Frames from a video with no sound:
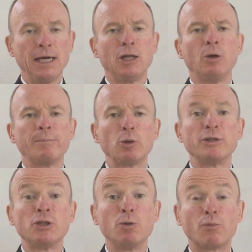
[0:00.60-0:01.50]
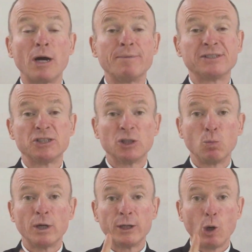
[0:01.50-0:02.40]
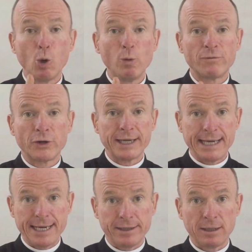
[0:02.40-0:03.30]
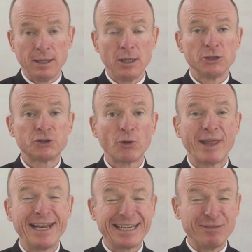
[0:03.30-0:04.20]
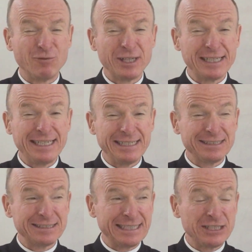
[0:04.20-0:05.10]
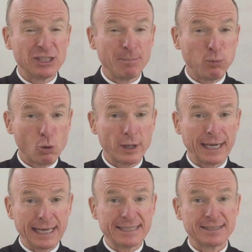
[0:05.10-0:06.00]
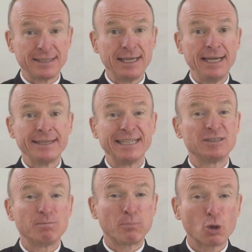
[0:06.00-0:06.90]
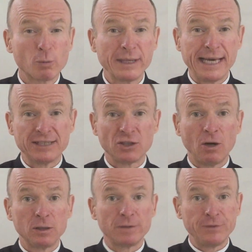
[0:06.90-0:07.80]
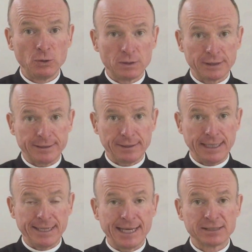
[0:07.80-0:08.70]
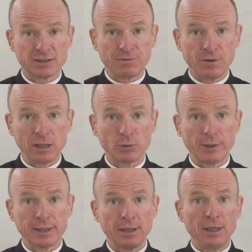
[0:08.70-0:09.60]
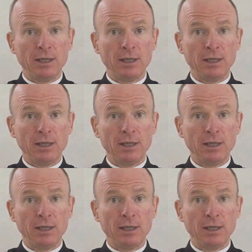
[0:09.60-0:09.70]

Hello, I'm going to do Proposition 1 over again so that I can really teach an important lesson that permeates all of Euclid, and that's the following.